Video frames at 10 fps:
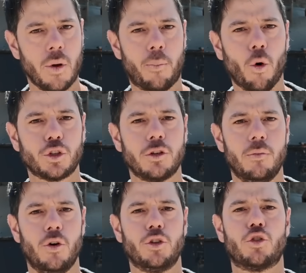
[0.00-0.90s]
Reports
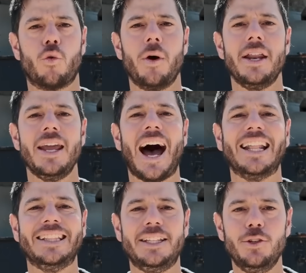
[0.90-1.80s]
emerged already
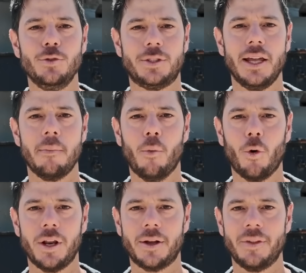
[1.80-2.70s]
on Tuesday
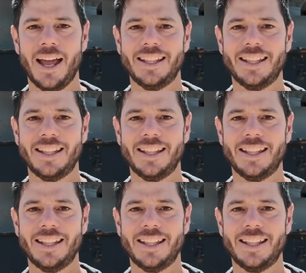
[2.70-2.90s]
morning